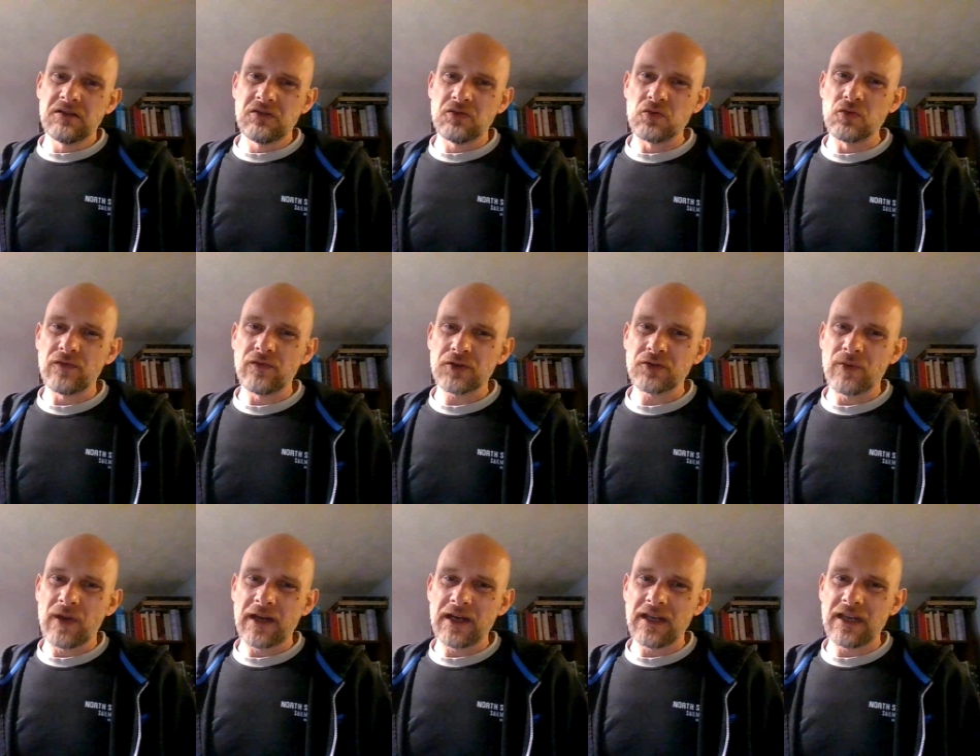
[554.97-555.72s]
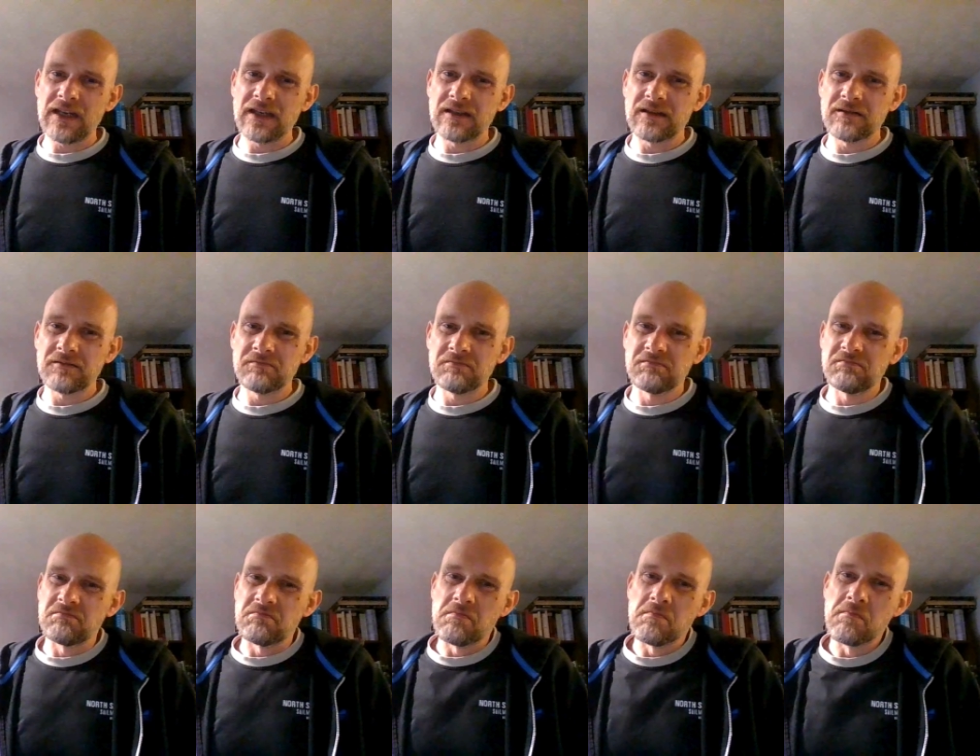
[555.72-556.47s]
go for 20.
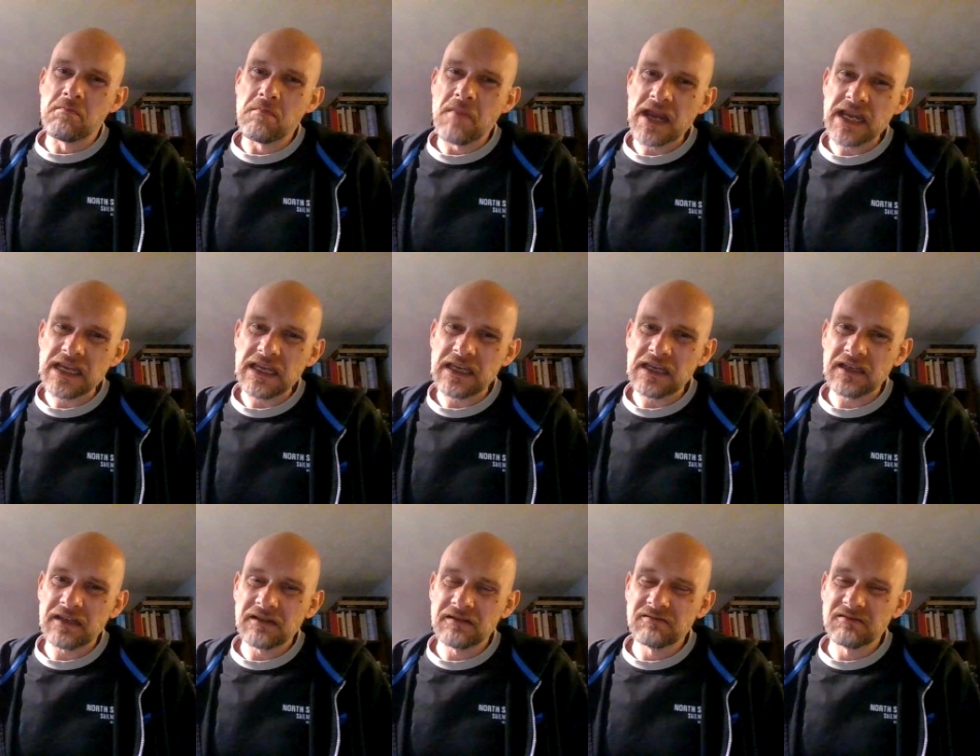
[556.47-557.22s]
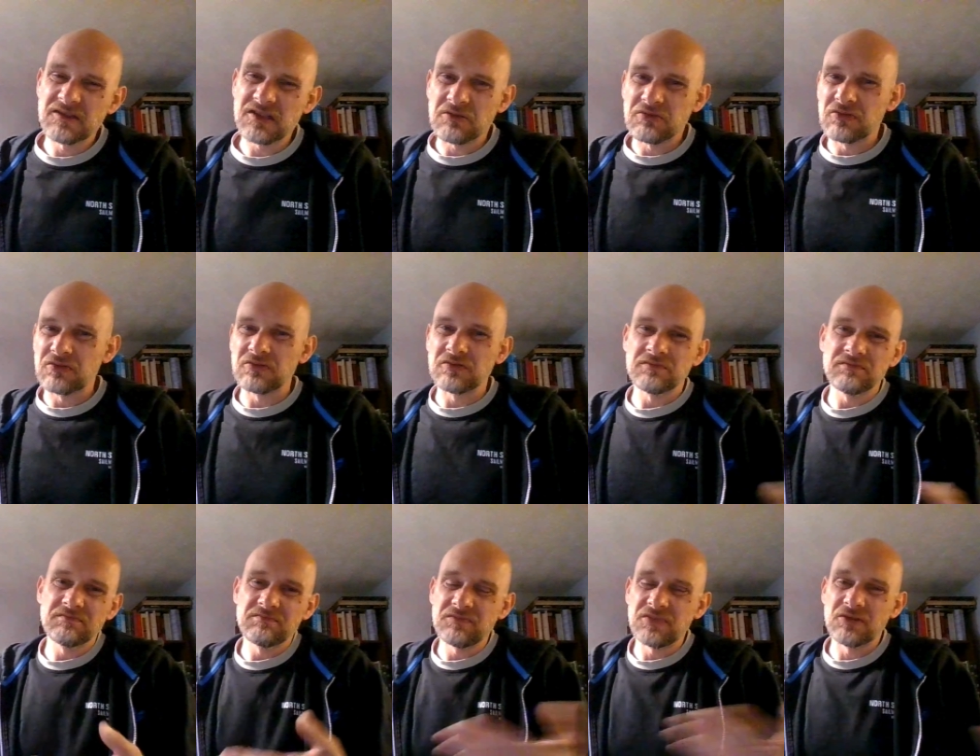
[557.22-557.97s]
Might. So,
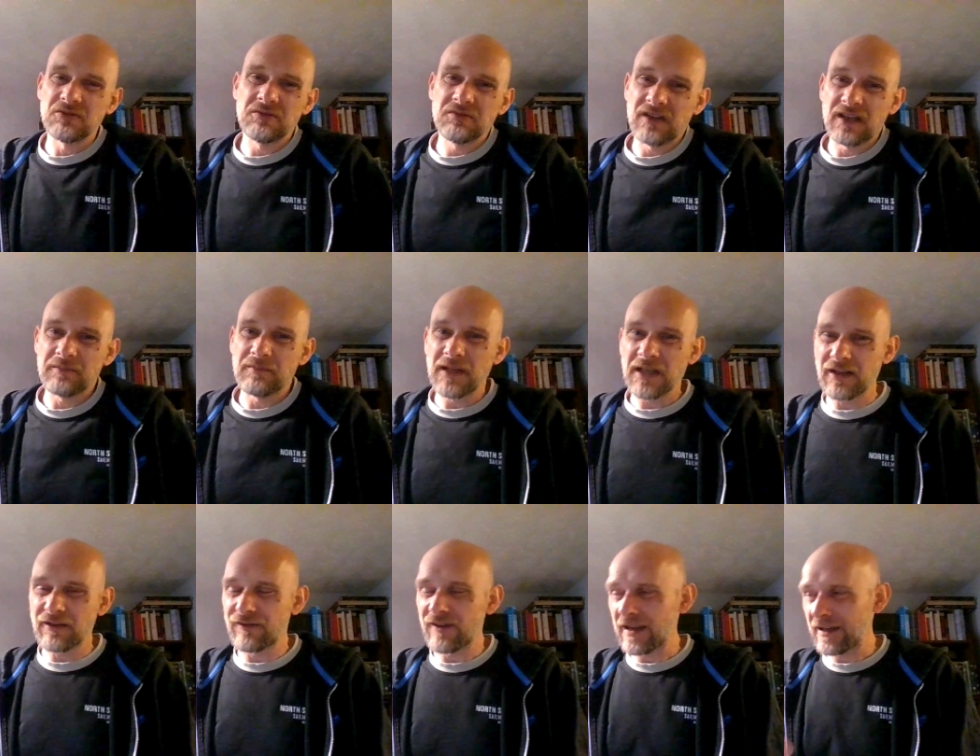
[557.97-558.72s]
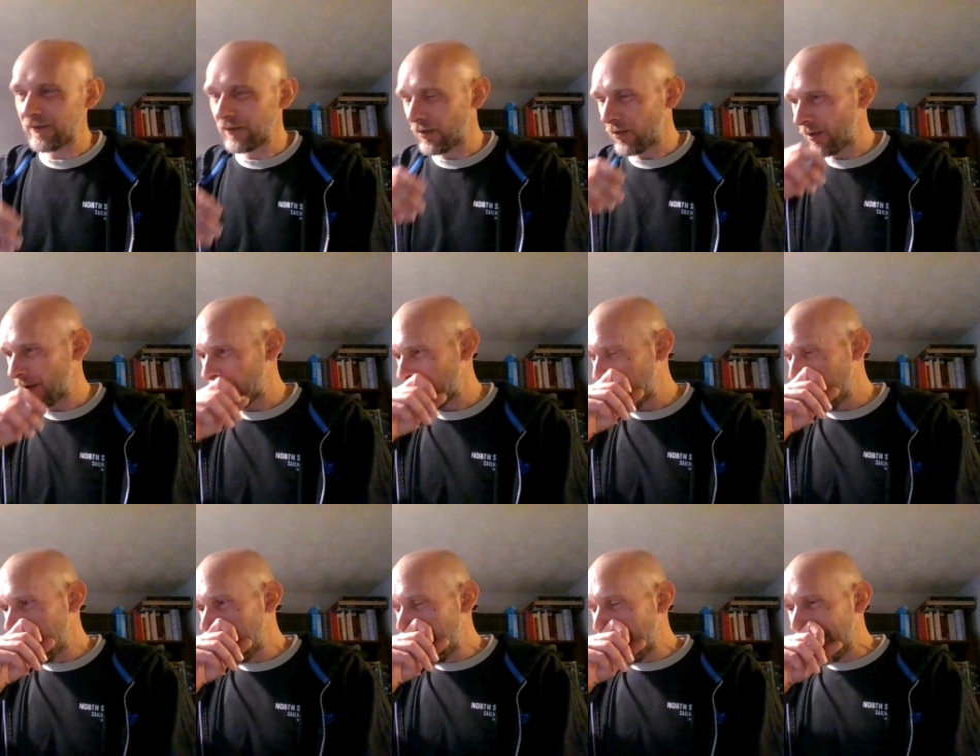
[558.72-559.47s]
you know, I'd make a fiver on it.
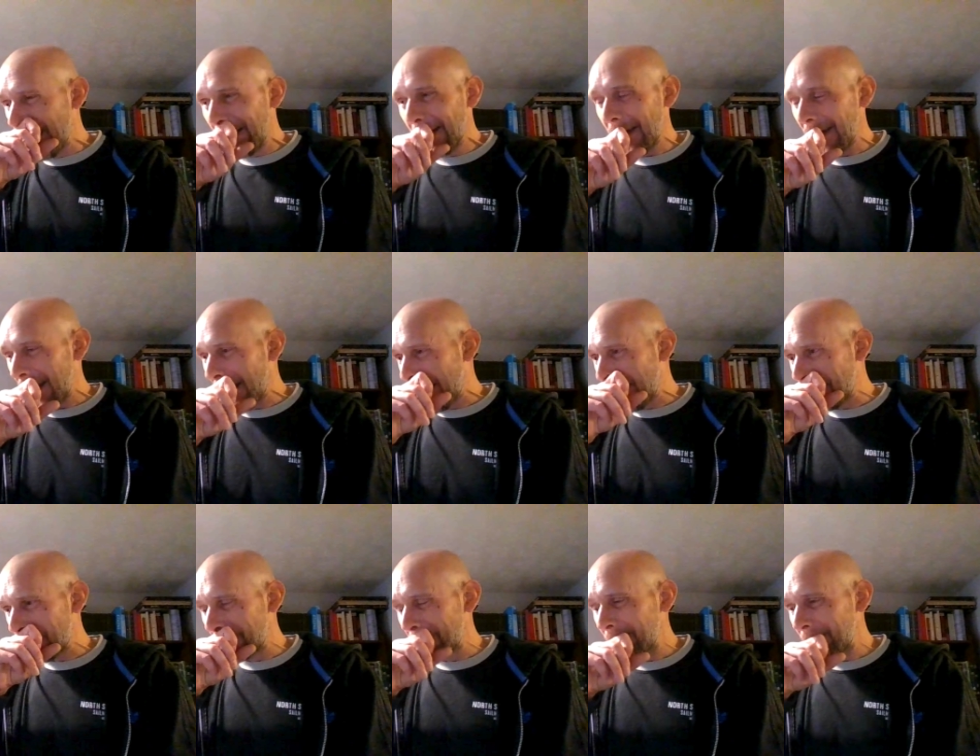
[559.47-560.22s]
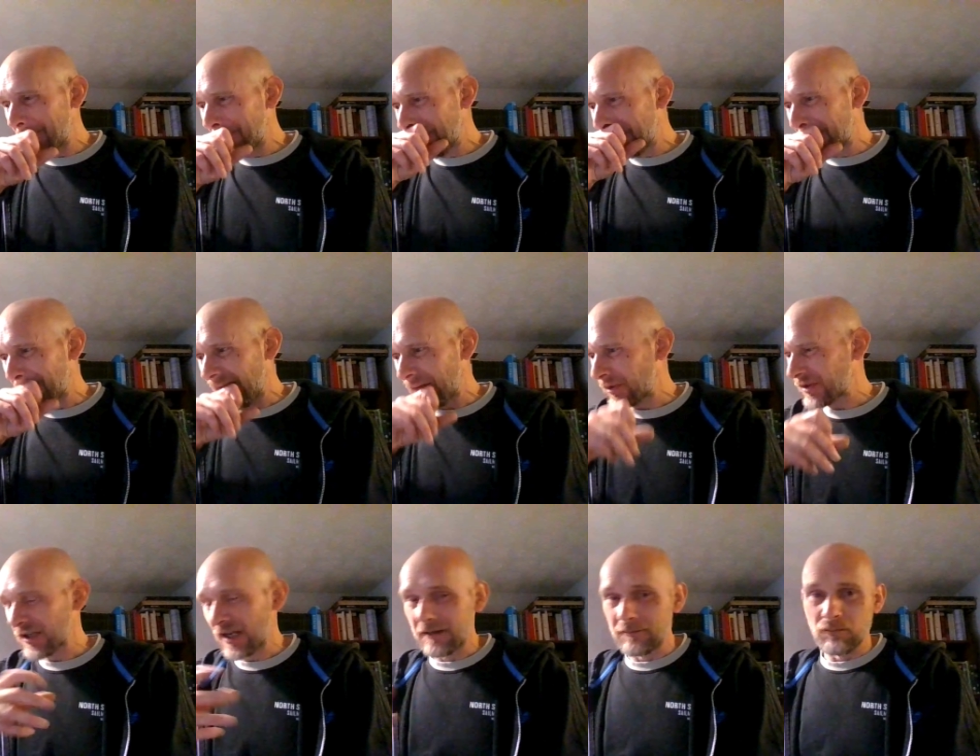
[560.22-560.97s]
Um, I
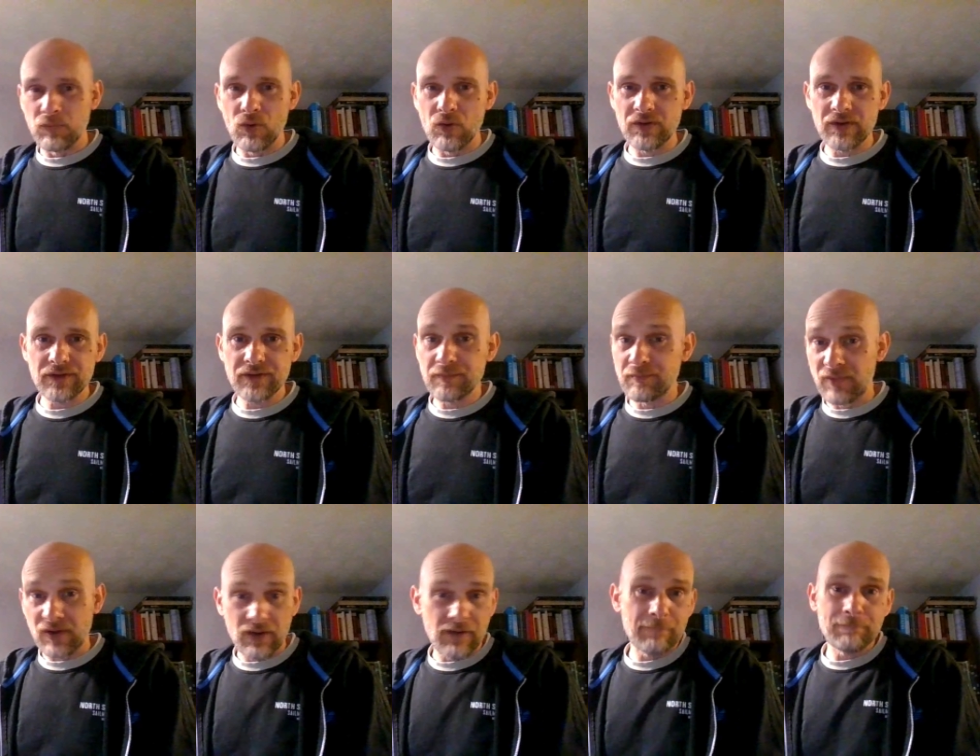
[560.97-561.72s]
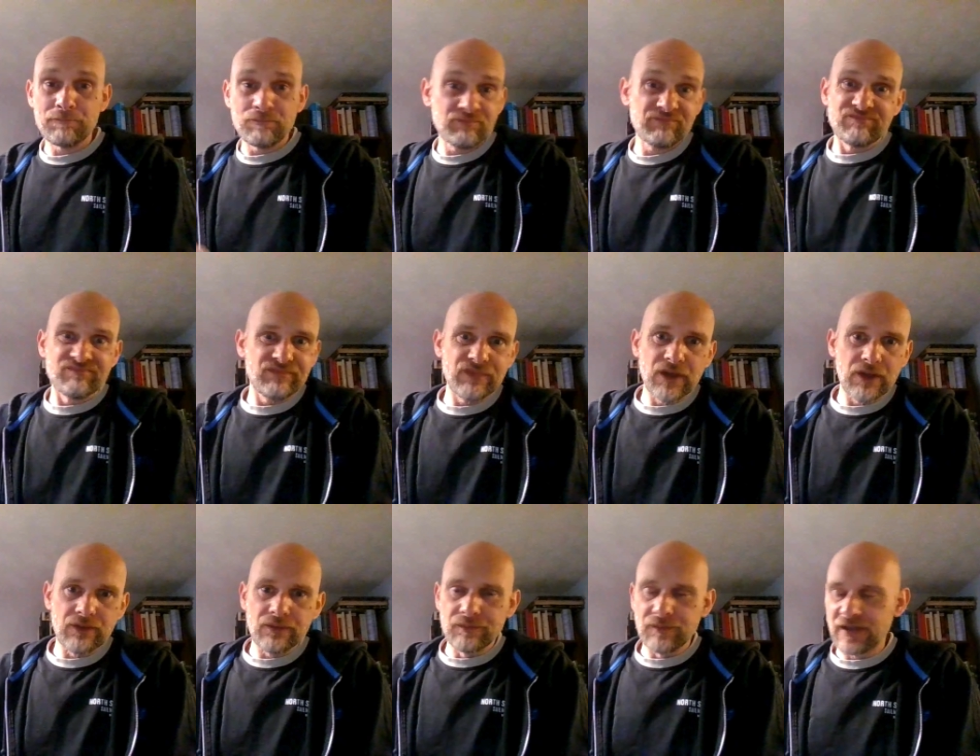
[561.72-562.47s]
wish I hadn't bothered, but,
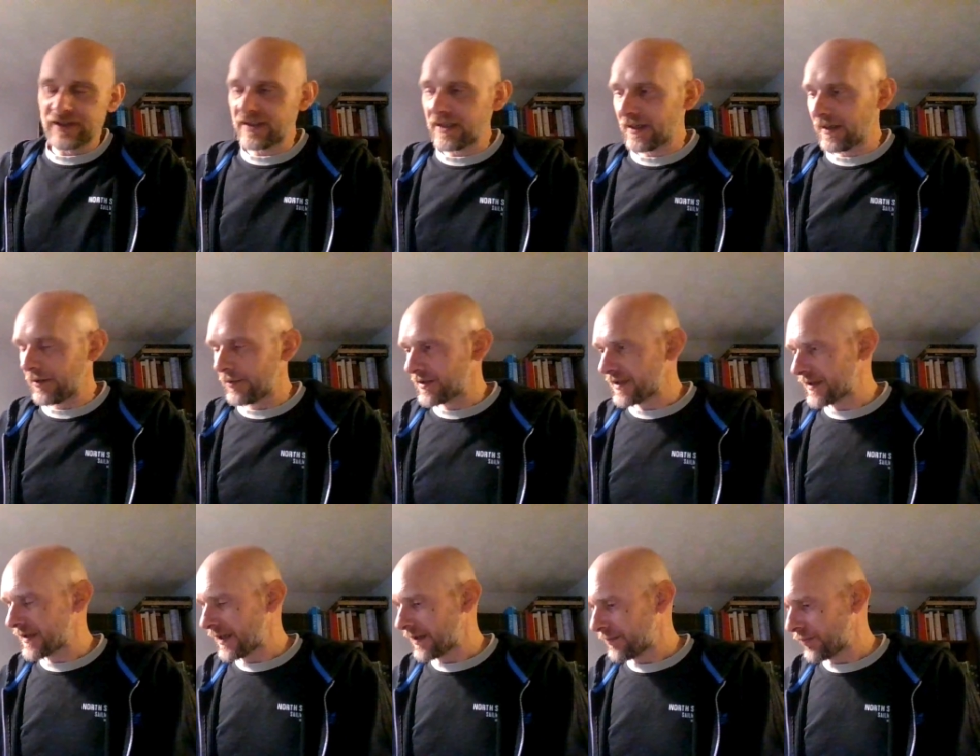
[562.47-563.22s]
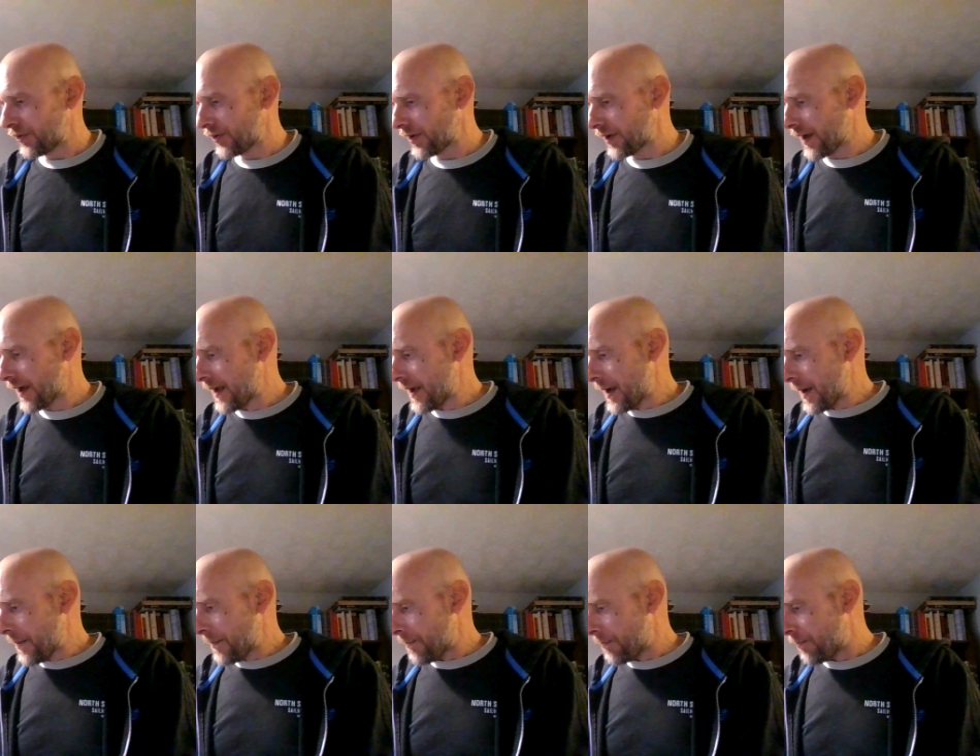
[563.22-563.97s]
you know, I did it. It was a signed book.
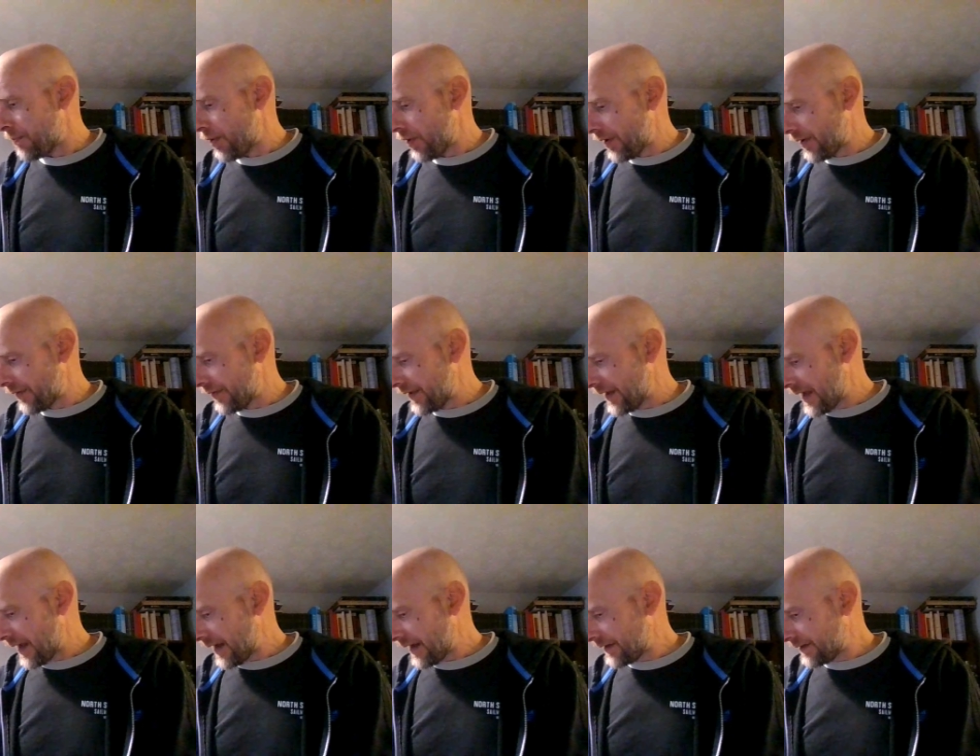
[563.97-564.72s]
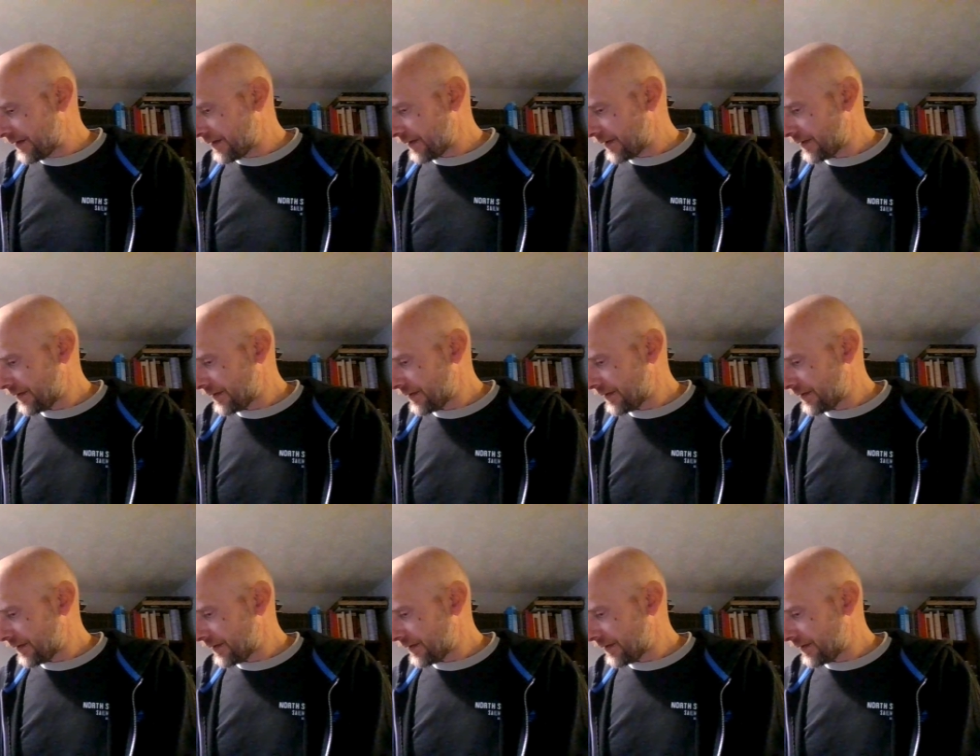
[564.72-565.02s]
But they had